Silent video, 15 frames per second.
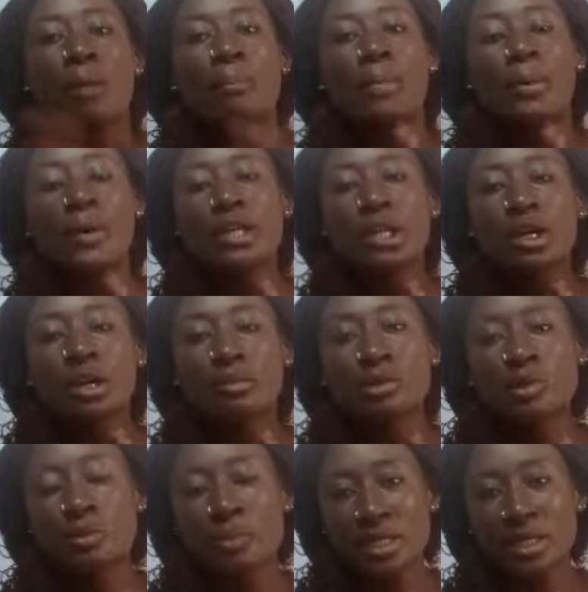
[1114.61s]
But when it comes
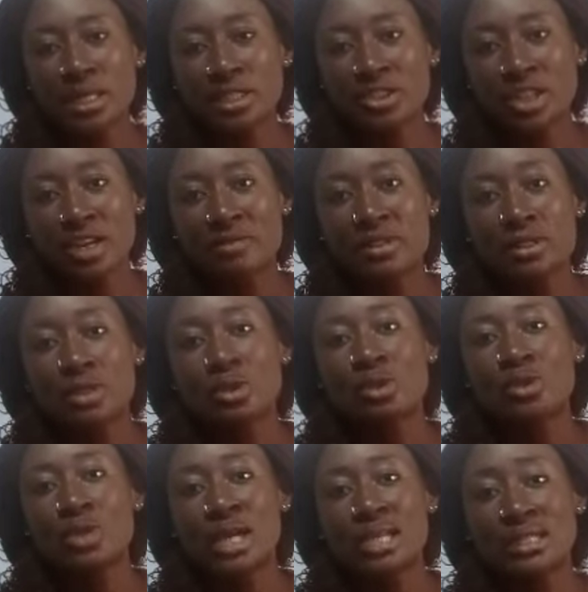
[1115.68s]
to pattern drafting,
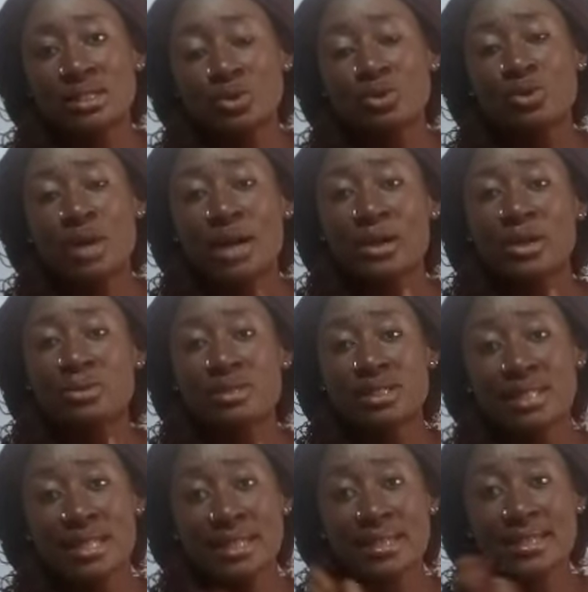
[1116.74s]
you are going to
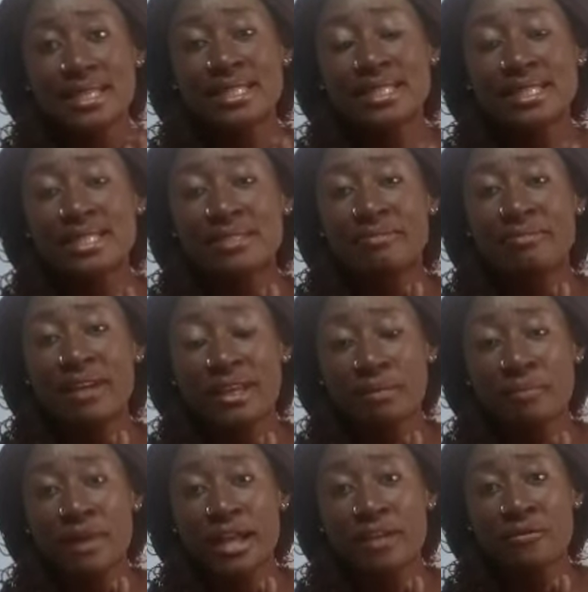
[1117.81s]
say 30
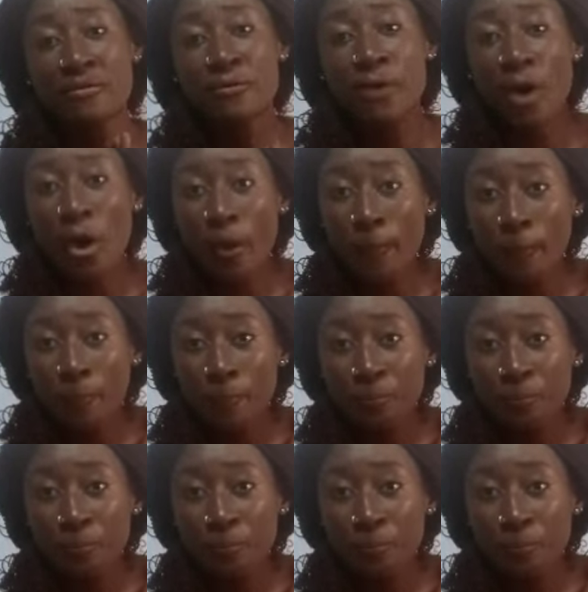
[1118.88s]
divided by 4,